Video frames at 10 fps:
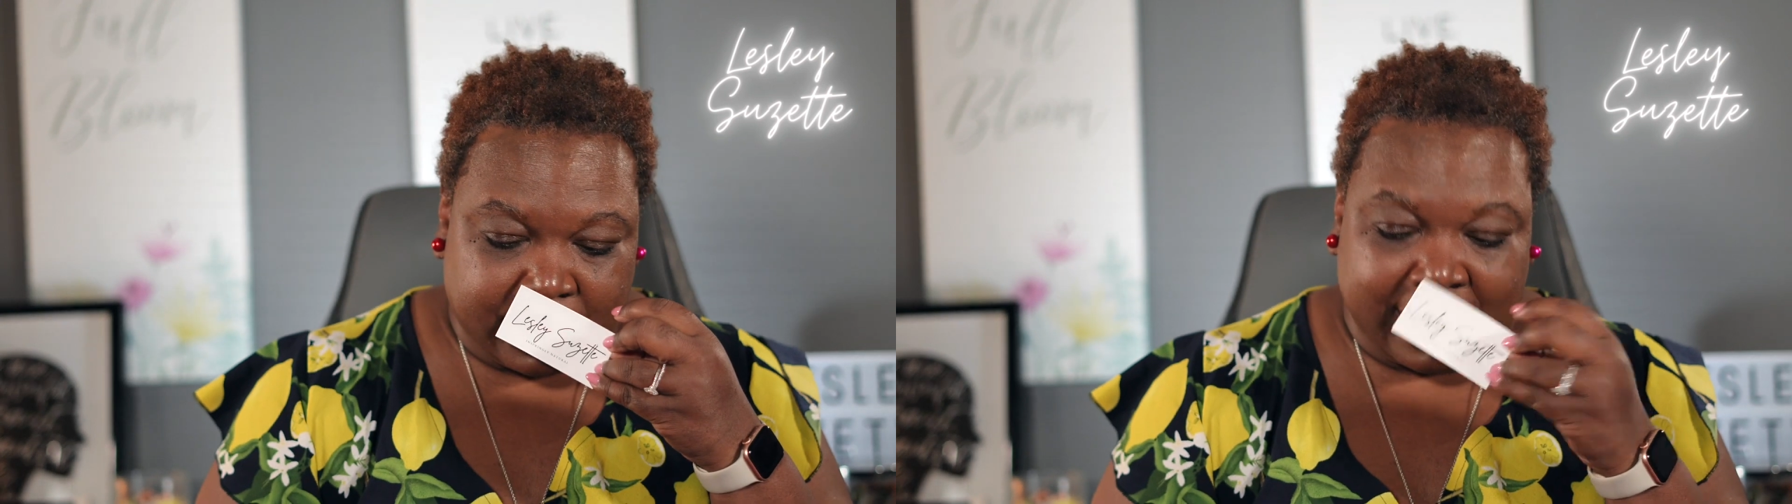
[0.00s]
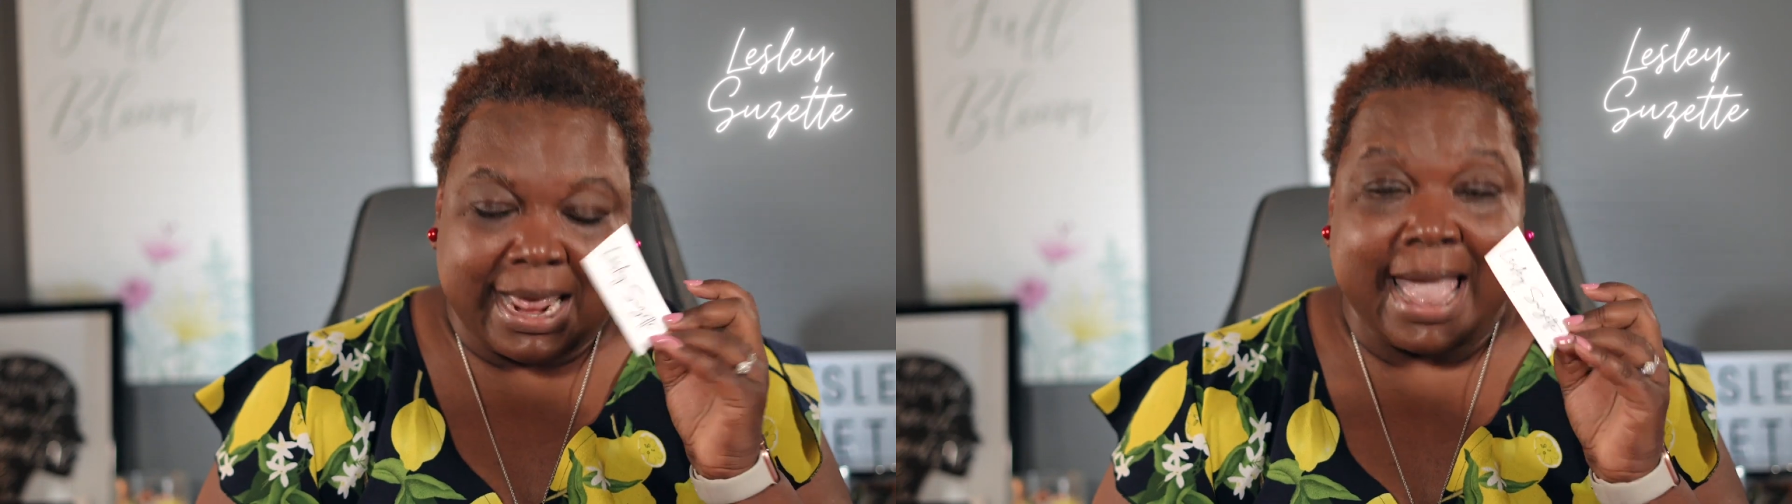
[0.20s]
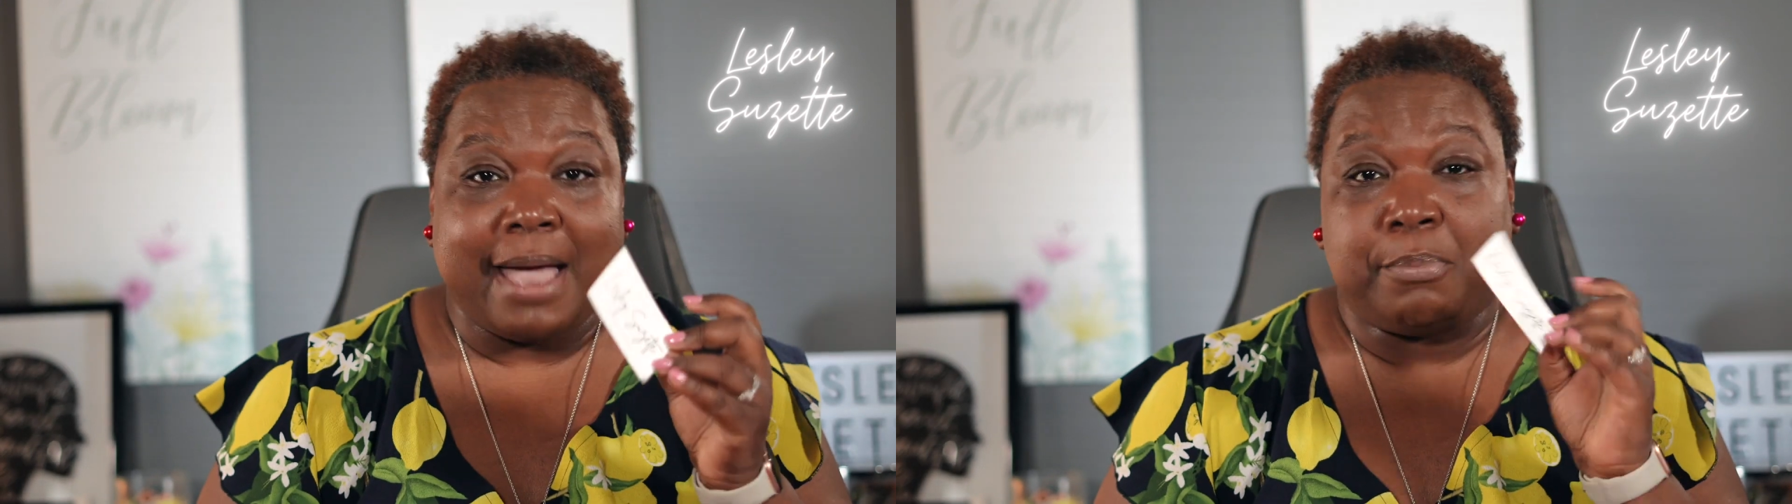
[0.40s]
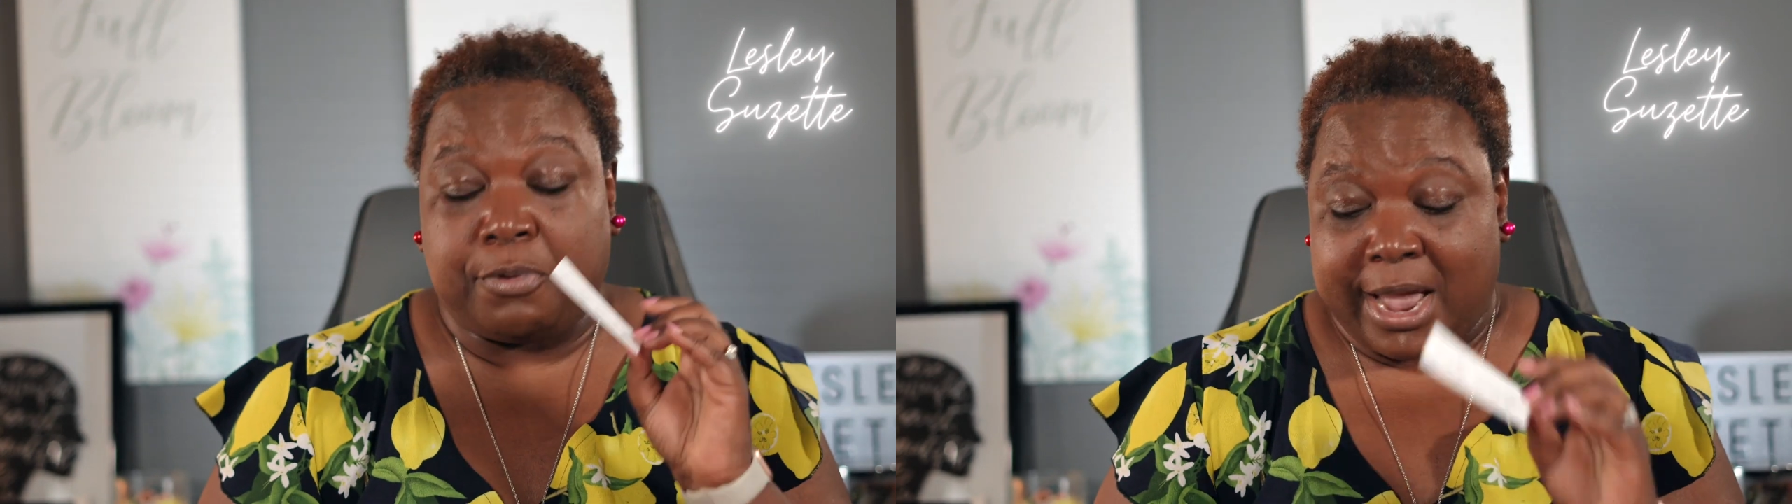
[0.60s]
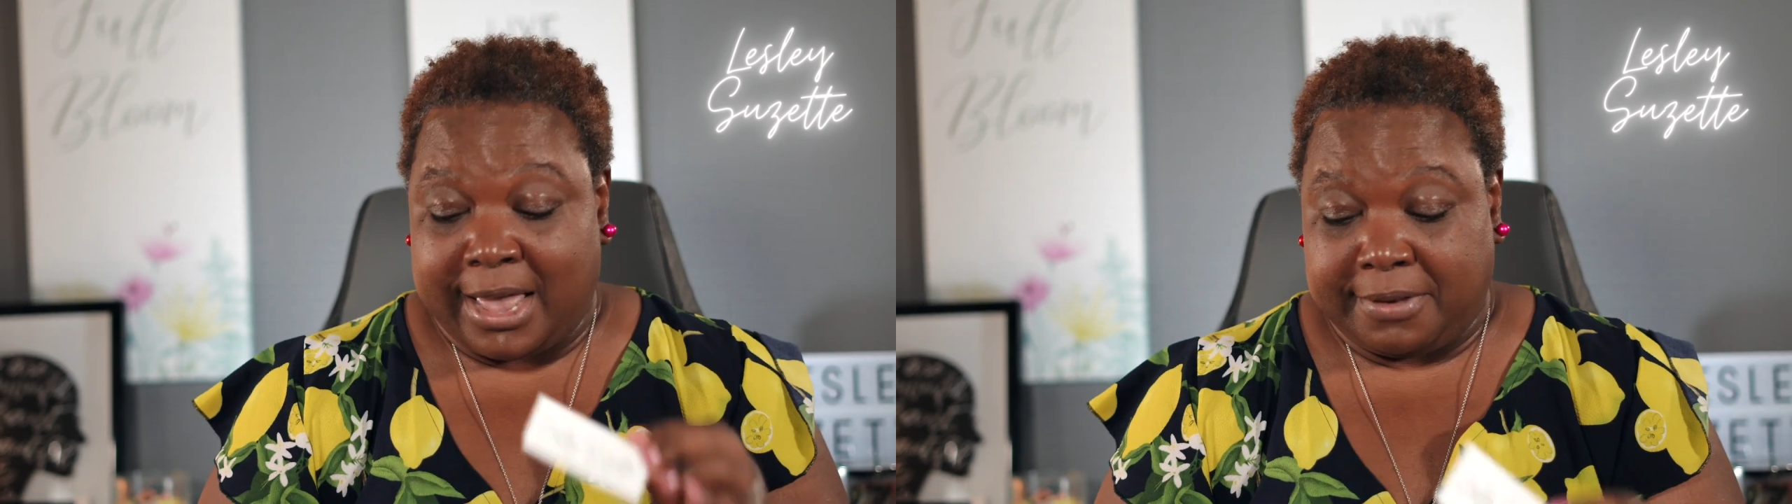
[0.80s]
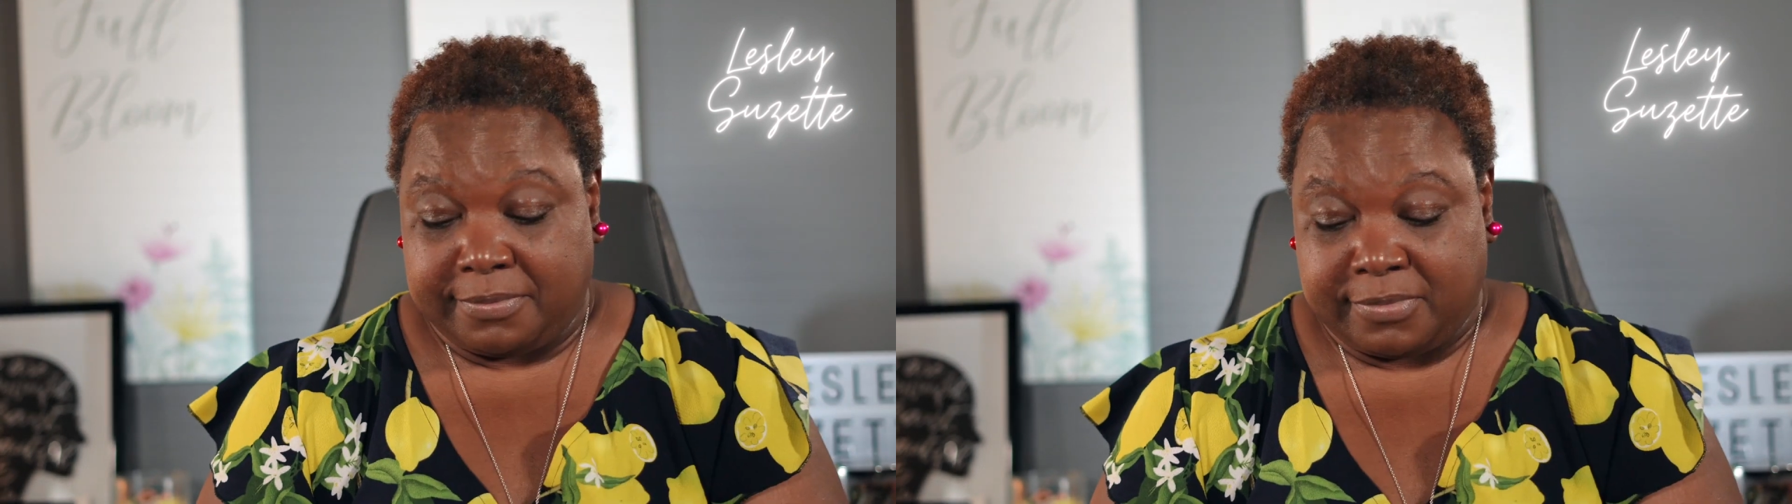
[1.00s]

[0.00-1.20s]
and ambrette.